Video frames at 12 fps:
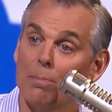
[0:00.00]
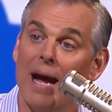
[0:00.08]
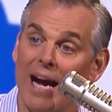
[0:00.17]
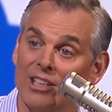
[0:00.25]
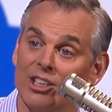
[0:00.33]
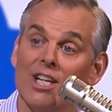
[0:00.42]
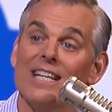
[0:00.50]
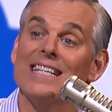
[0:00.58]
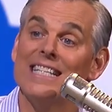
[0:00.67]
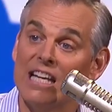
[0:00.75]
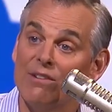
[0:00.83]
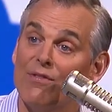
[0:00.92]
passionate
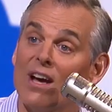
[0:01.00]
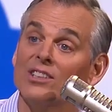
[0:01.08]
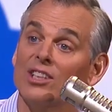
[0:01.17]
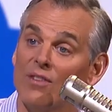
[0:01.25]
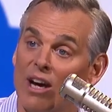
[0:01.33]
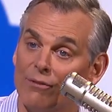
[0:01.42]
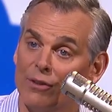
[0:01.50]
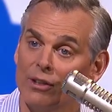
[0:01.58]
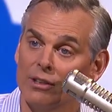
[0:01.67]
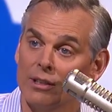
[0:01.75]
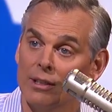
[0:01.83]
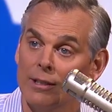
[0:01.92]
defensive
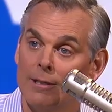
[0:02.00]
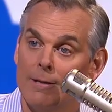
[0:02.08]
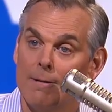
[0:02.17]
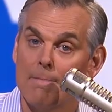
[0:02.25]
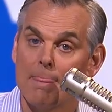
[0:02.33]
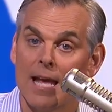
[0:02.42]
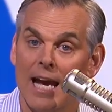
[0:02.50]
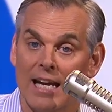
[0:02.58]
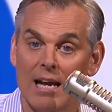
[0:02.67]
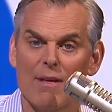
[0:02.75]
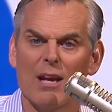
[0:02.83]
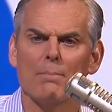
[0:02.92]
effort. And
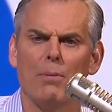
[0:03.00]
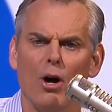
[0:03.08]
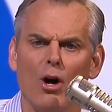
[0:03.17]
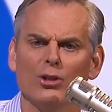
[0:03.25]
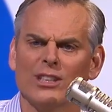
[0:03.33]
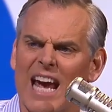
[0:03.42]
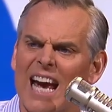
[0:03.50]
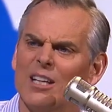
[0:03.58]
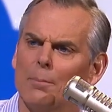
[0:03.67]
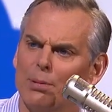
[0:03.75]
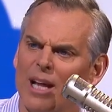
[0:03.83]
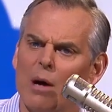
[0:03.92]
I think Paul's had
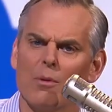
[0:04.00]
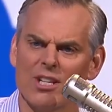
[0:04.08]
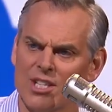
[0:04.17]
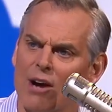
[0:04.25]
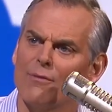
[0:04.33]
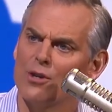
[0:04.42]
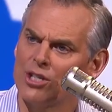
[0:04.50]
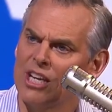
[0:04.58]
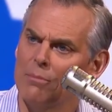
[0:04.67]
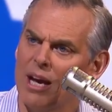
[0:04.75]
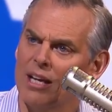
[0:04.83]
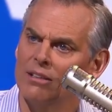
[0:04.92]
to play with a tougher
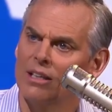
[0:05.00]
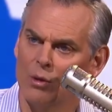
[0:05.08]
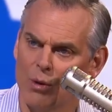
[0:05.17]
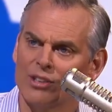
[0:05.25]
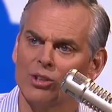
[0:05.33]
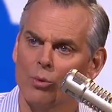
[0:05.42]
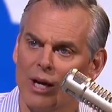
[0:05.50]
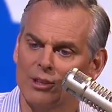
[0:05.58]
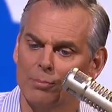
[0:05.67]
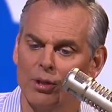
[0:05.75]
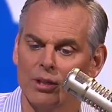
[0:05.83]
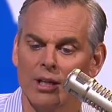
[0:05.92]
teammate in Russell
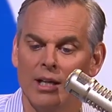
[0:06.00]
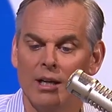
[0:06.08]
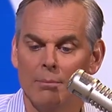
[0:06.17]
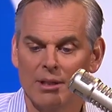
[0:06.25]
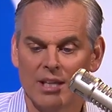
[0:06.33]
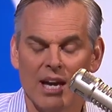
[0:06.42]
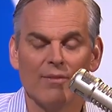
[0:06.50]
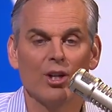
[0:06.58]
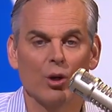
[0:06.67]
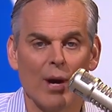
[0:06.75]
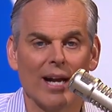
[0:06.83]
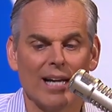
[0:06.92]
Westbrook. But Kevin
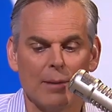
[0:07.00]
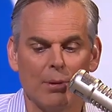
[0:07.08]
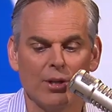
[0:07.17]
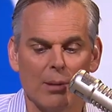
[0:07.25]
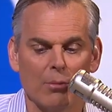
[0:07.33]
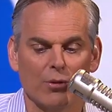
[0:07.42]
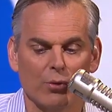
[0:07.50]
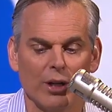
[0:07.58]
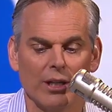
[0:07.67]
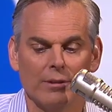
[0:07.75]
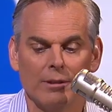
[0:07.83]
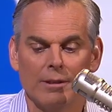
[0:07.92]
Durant, I'd put number three.